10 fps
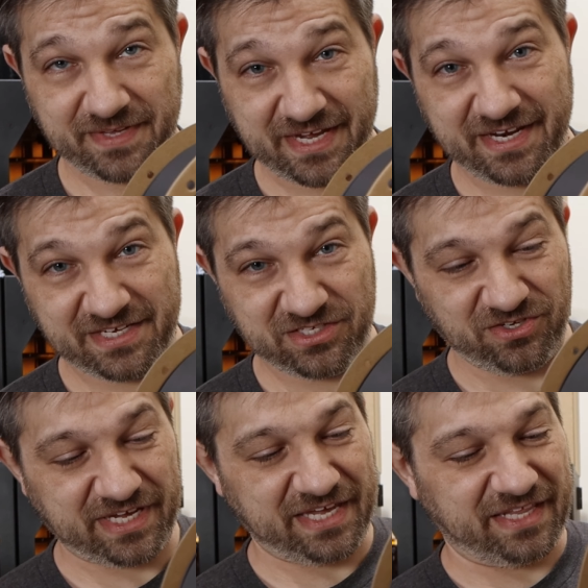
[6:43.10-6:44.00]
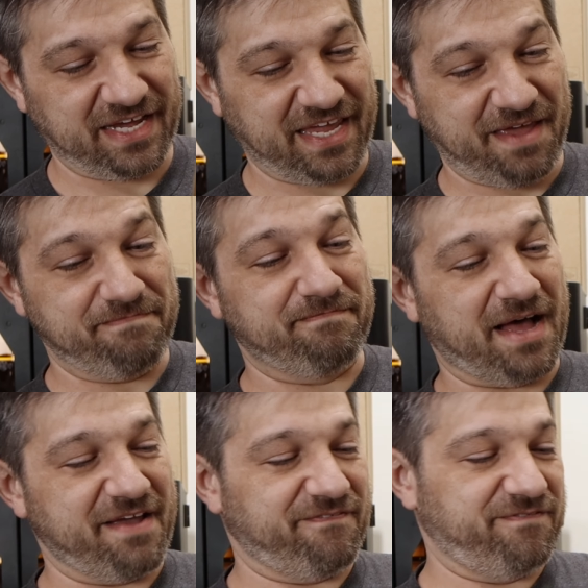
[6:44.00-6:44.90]
It is looking like it
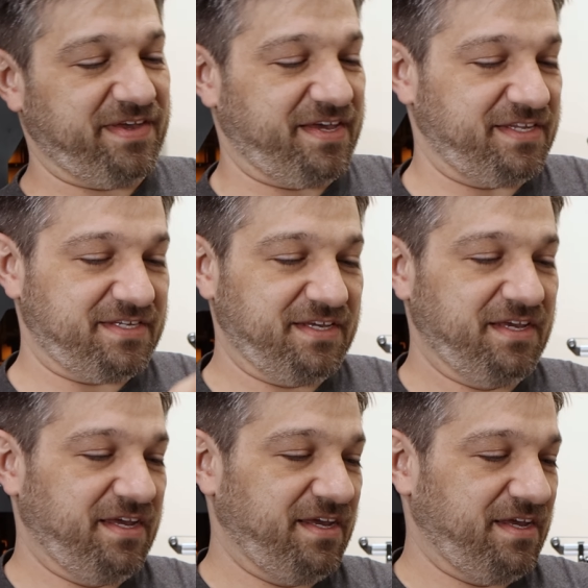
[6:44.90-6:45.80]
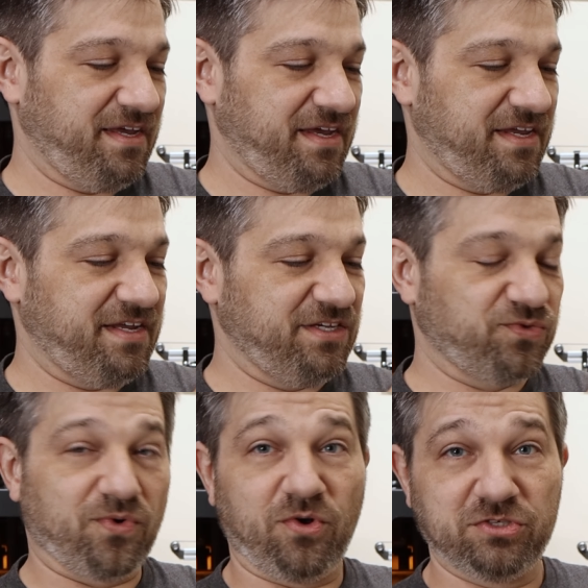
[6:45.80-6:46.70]
might fit. It does
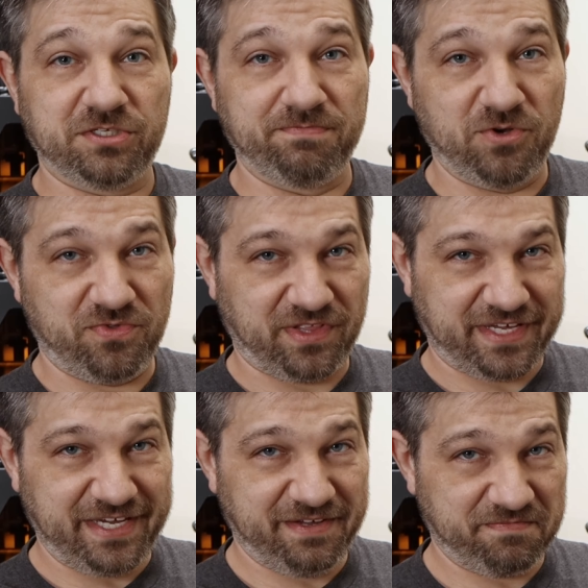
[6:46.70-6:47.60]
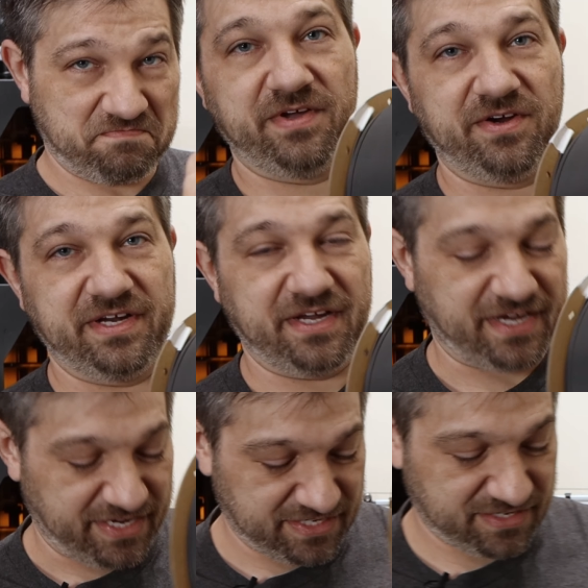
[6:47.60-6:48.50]
roll smoothly. Very
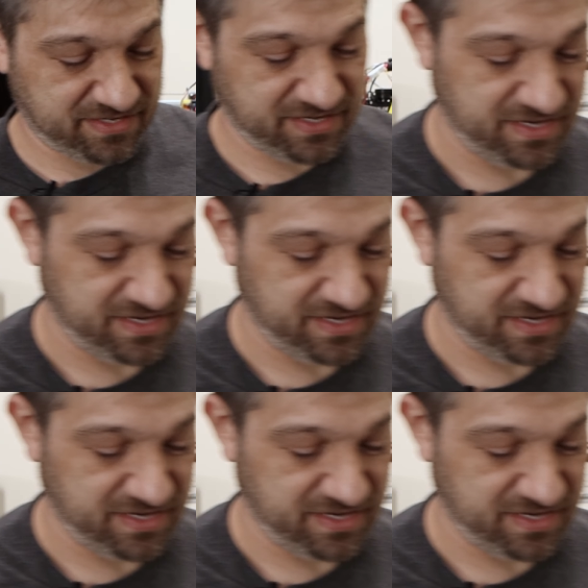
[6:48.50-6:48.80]
nice.